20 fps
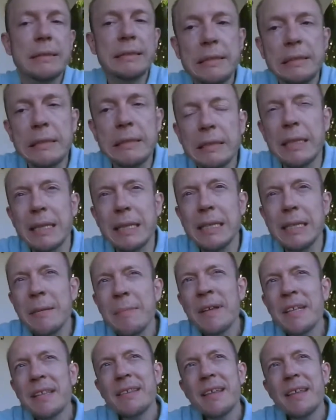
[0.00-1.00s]

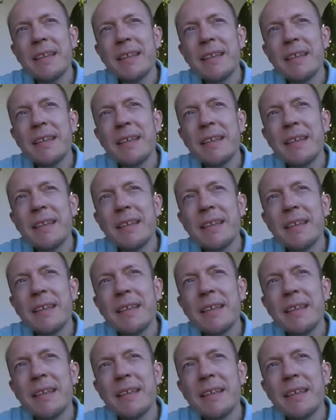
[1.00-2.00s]

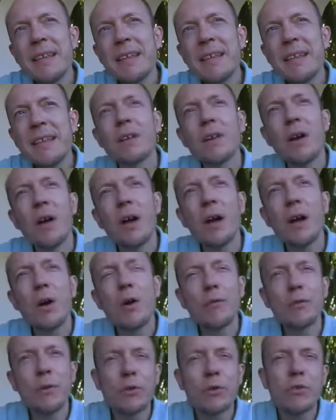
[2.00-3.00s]
limitations
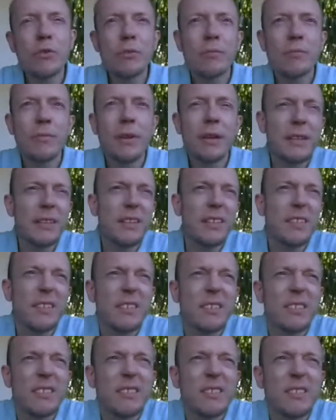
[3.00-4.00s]
of the
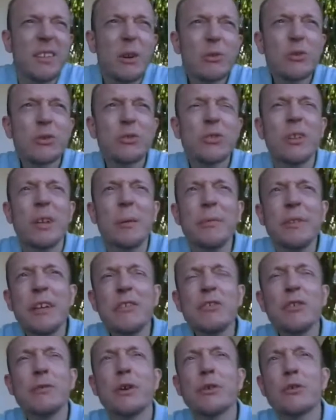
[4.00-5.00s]

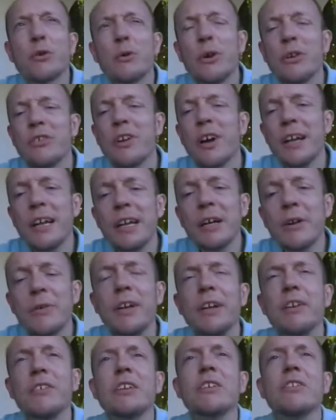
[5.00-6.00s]
limitation of those cookies are
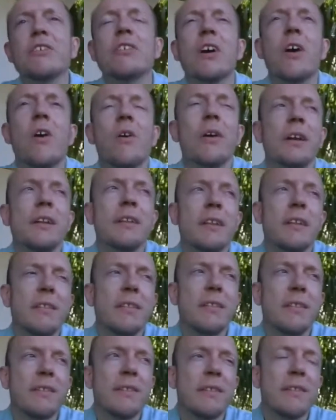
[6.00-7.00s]
increasing, so
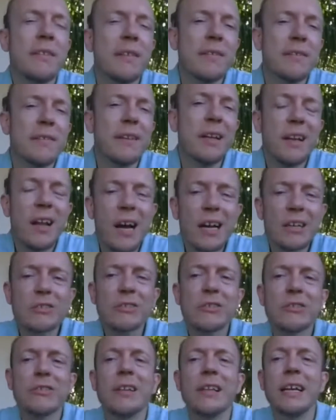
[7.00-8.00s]
they
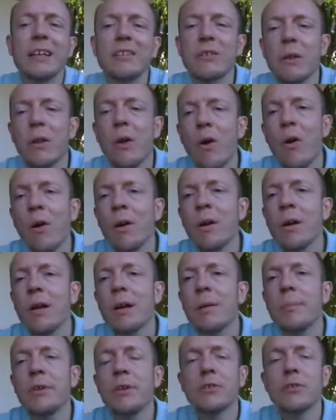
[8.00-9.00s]
last less long
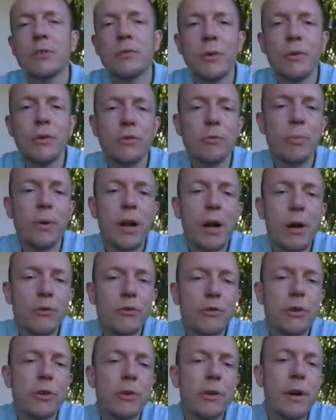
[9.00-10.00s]
because of all those
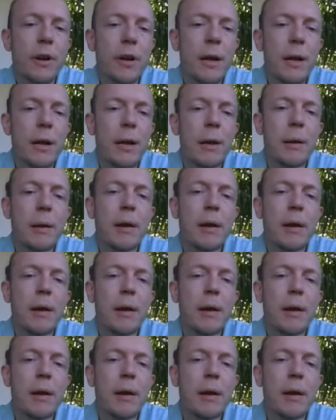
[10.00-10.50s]
browser,